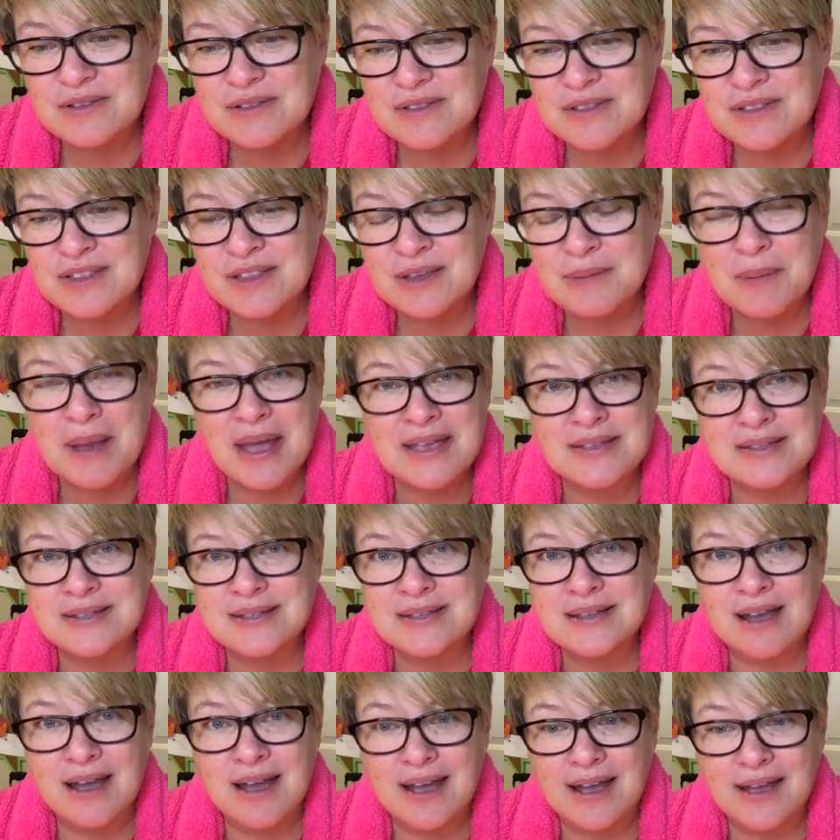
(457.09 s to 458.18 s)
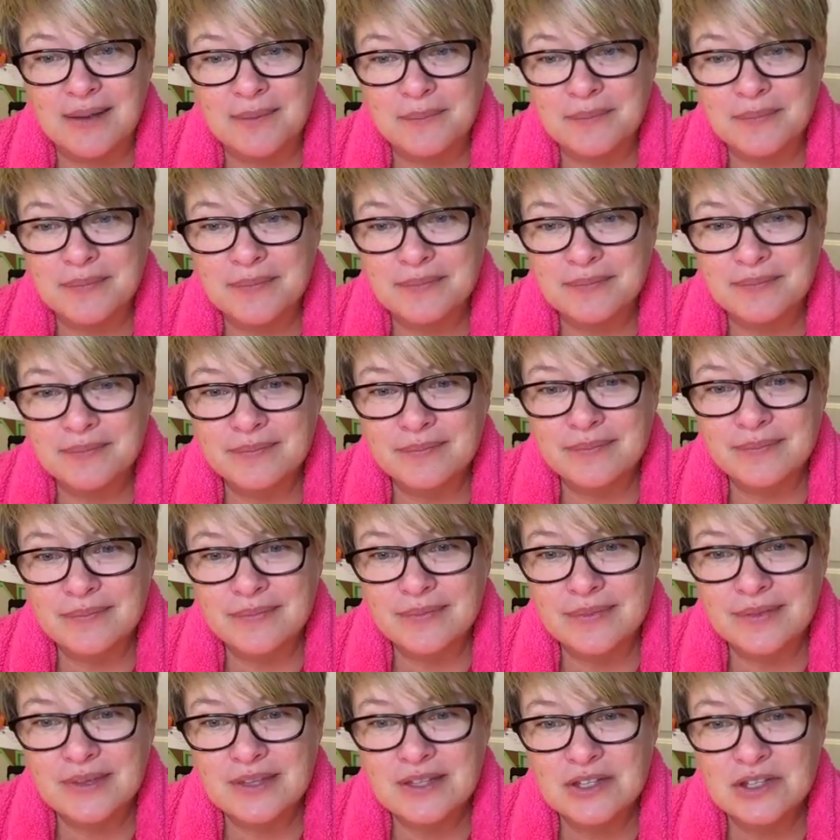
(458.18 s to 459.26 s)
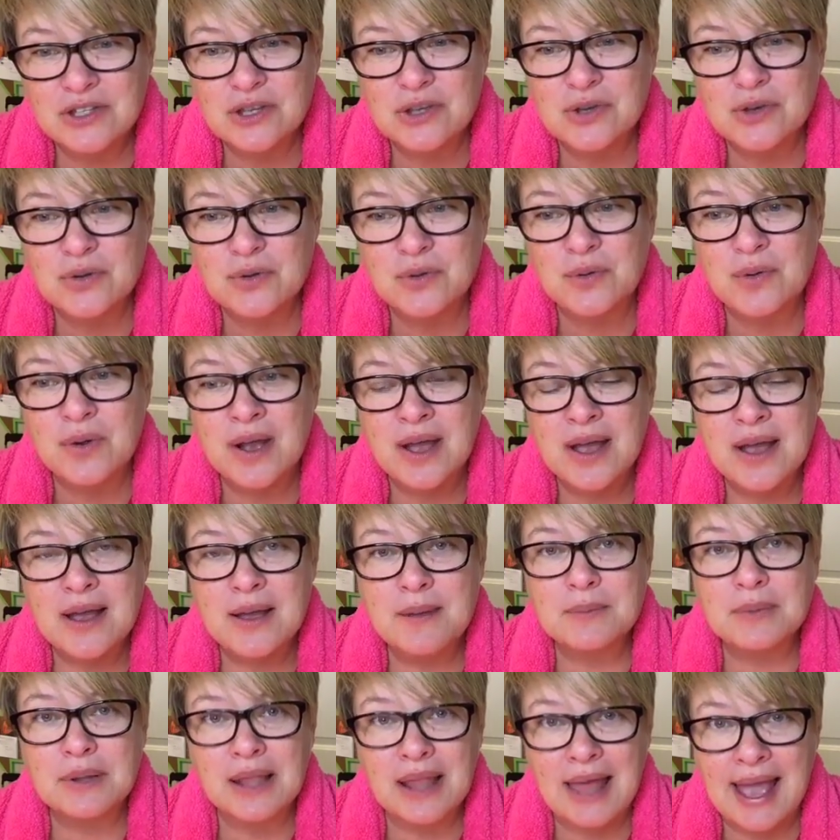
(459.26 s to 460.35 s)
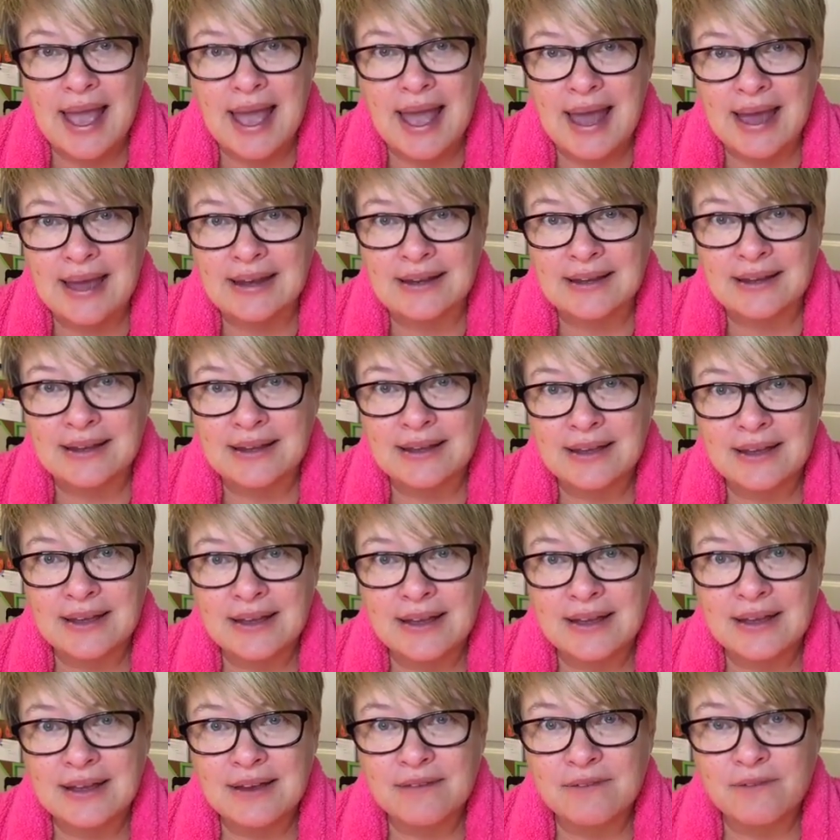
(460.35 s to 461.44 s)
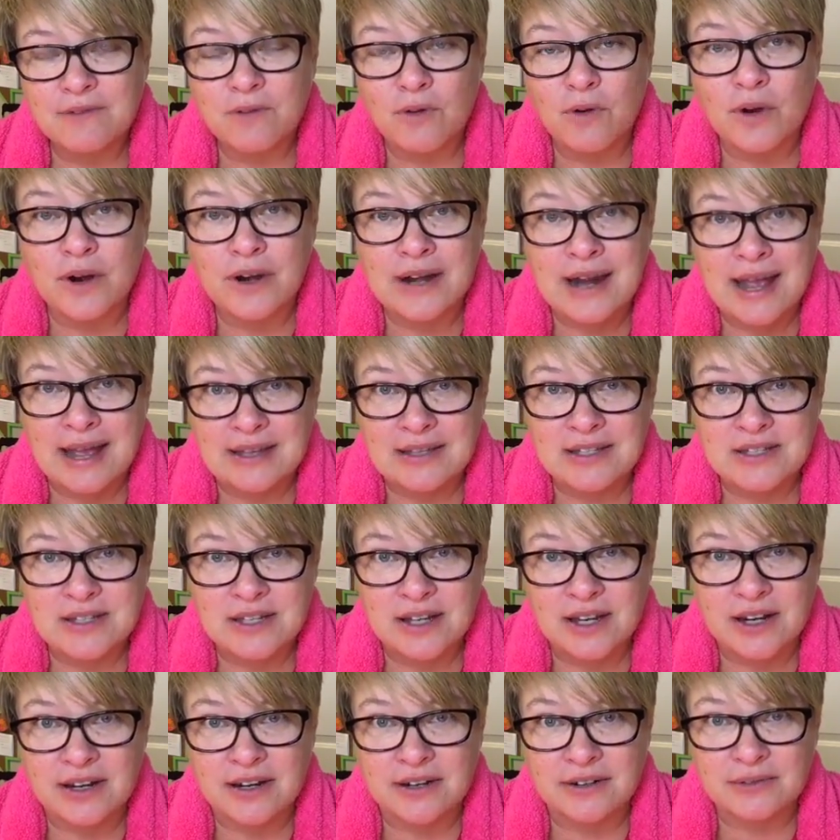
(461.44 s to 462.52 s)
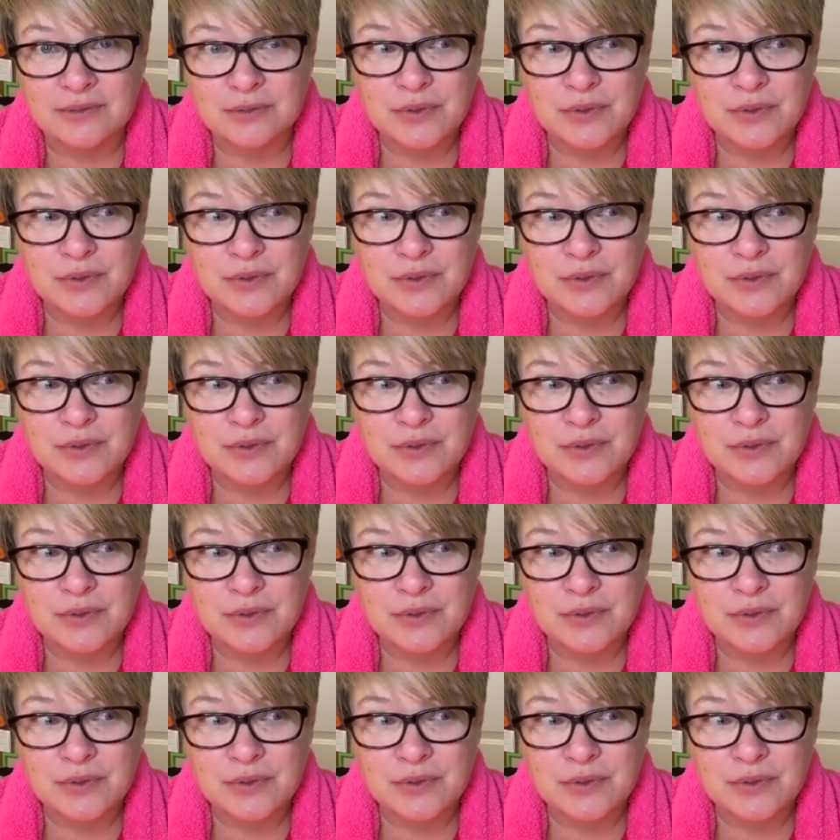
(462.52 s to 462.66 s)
the best time to plan for next year.